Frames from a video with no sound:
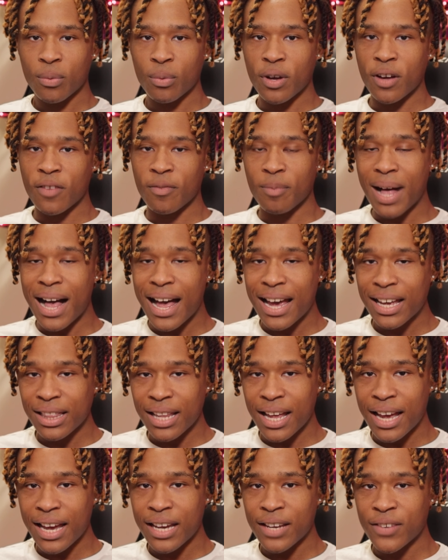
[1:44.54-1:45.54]
of my
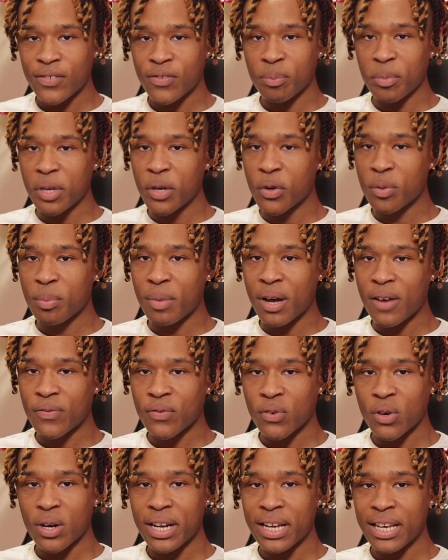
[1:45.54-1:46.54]
life, me with my
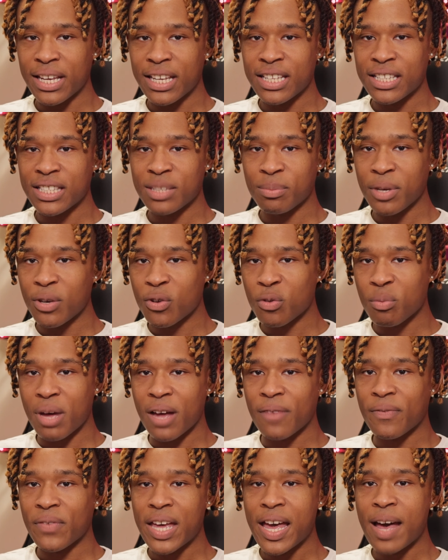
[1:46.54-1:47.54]
friends, me with
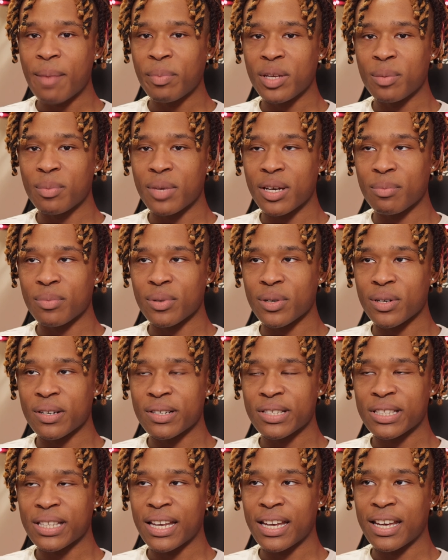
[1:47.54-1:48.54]
my family
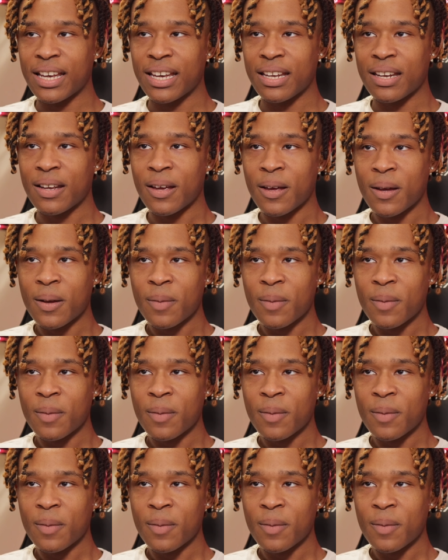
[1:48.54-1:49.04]
members, and